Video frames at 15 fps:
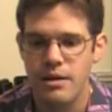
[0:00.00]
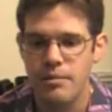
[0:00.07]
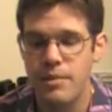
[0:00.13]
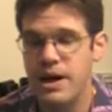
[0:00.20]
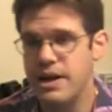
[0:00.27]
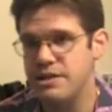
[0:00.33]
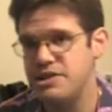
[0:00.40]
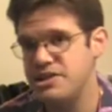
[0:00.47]

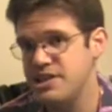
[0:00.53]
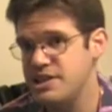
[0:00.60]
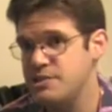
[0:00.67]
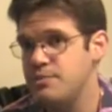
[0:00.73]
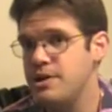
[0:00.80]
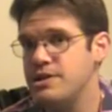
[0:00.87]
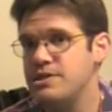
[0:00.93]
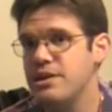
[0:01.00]
About six
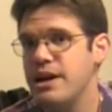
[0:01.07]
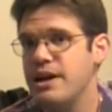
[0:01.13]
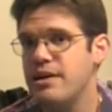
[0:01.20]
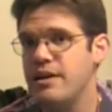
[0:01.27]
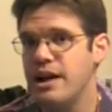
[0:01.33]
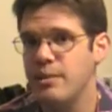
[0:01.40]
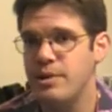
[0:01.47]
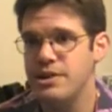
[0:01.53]
months
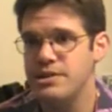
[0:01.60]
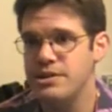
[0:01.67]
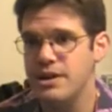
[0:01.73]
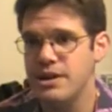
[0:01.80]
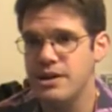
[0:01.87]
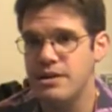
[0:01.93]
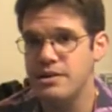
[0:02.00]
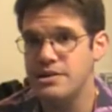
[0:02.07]
later, eight months
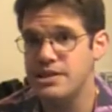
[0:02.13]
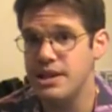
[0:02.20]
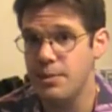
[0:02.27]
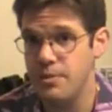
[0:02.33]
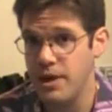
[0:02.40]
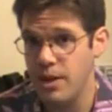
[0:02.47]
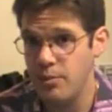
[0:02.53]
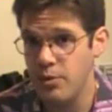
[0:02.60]
later, in
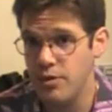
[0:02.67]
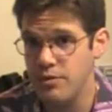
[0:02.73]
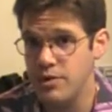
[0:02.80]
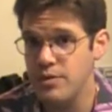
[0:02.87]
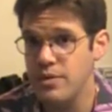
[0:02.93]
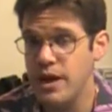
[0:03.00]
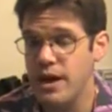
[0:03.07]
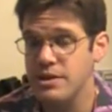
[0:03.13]
September of
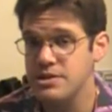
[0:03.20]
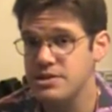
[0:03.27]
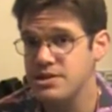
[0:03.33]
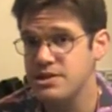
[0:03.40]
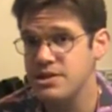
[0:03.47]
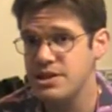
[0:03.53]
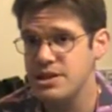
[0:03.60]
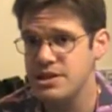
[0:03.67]

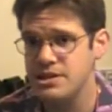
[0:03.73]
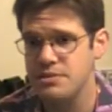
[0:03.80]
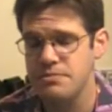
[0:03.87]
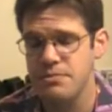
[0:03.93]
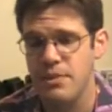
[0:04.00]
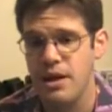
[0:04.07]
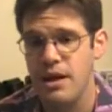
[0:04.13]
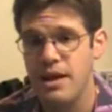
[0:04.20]
2006,
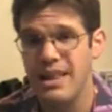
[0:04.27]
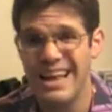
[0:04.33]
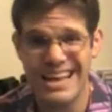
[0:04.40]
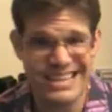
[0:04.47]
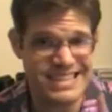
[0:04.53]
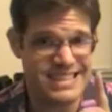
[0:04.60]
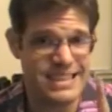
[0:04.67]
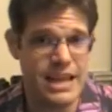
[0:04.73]

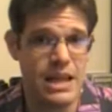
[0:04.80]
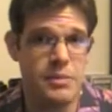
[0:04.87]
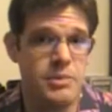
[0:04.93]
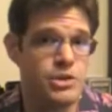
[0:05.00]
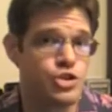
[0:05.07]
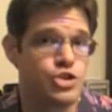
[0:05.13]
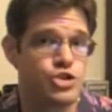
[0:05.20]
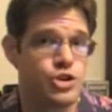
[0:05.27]
that same
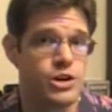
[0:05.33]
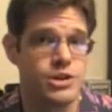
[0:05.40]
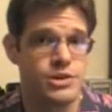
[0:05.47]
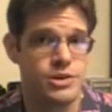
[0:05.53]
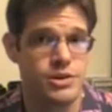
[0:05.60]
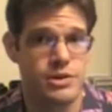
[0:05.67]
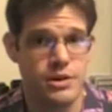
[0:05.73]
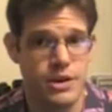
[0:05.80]

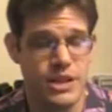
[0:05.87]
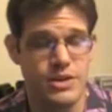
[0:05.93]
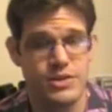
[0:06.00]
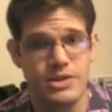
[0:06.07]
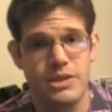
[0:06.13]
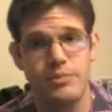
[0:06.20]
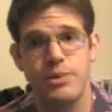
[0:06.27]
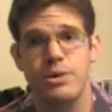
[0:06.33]
instructor of those
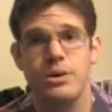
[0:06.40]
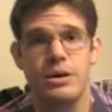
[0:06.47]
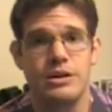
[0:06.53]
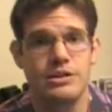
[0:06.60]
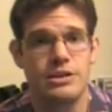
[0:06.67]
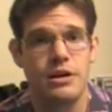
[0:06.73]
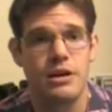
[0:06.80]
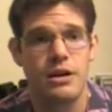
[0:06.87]

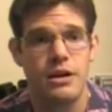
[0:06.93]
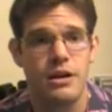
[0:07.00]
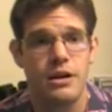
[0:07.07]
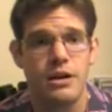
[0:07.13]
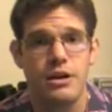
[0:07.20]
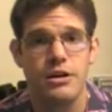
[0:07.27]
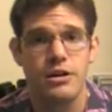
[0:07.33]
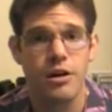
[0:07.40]
seminars
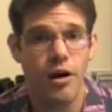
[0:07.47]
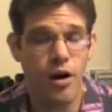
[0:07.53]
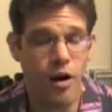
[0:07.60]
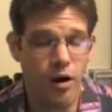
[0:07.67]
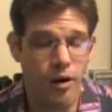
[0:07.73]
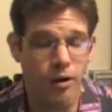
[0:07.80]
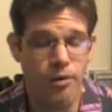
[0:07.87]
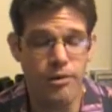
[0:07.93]

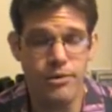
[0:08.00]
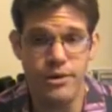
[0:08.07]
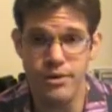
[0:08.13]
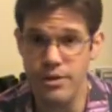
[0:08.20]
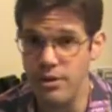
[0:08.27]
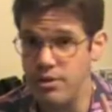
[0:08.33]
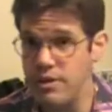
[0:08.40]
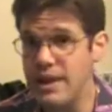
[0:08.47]
called
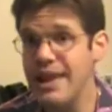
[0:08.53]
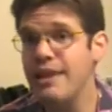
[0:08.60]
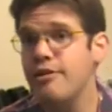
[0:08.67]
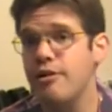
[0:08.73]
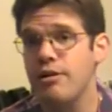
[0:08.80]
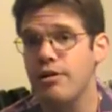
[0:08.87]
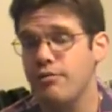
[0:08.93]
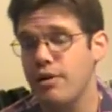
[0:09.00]
the
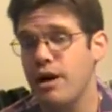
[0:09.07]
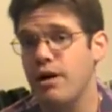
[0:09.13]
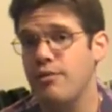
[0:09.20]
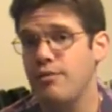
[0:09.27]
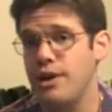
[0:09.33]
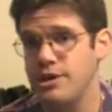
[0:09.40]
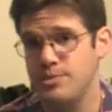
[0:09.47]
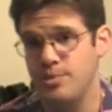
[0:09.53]
leader of our
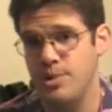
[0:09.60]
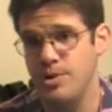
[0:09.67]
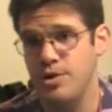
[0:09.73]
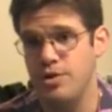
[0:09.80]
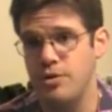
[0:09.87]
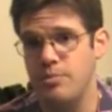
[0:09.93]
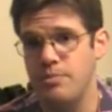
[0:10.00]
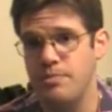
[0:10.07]
investment
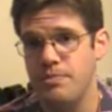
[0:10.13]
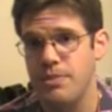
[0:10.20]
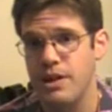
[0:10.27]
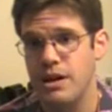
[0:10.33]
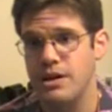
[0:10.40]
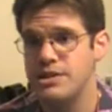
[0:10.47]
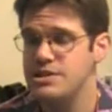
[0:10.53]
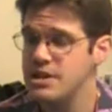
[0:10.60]
group.
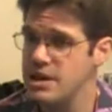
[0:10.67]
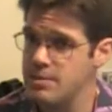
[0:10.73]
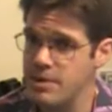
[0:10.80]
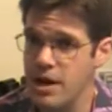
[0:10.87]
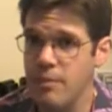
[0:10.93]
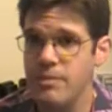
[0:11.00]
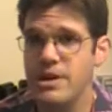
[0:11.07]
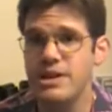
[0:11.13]
Said, I'm
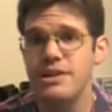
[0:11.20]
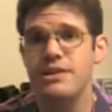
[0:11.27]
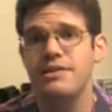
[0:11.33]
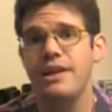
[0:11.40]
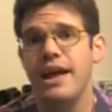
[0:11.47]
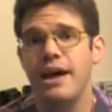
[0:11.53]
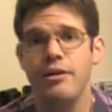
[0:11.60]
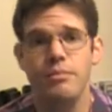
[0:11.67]
coming into
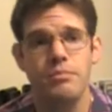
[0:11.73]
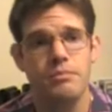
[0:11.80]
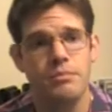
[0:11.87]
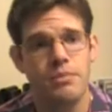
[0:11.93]
town.